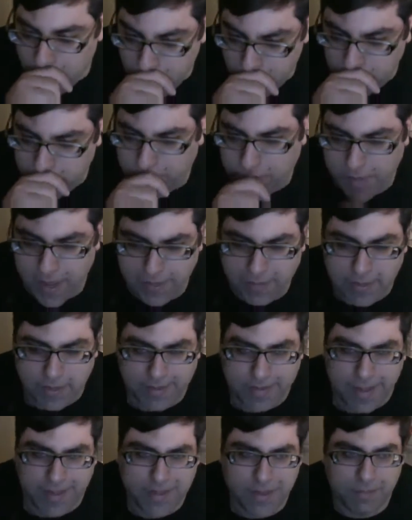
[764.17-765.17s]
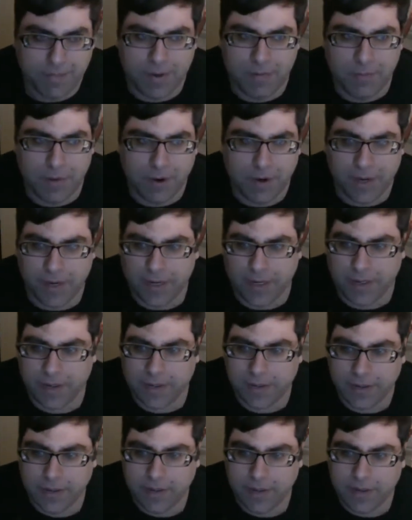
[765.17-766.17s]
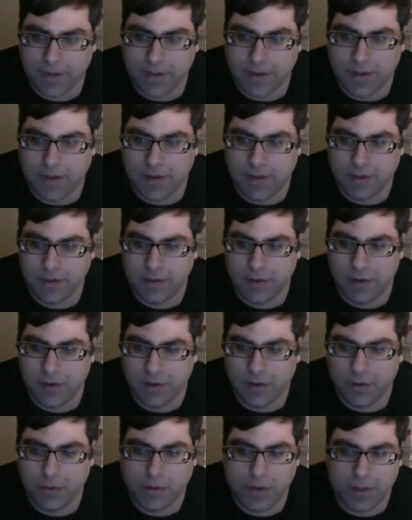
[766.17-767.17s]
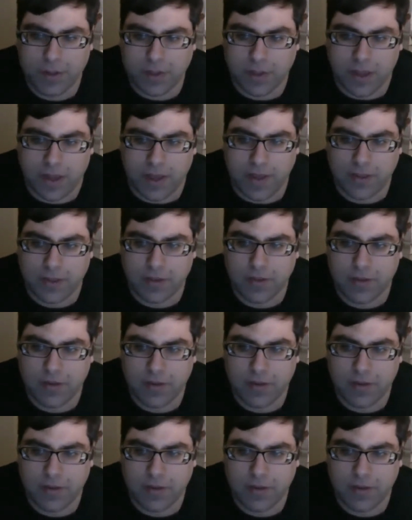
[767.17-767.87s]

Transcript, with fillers: Not that people are getting, criticized.